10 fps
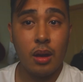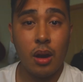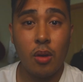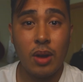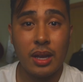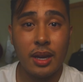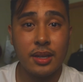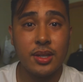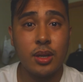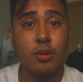Alright,
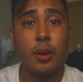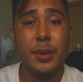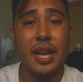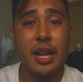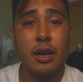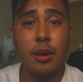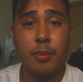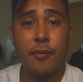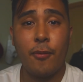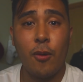guys, so coming in at
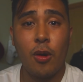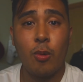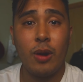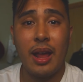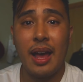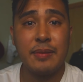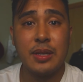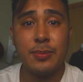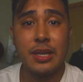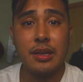number four would have
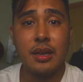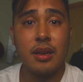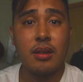to be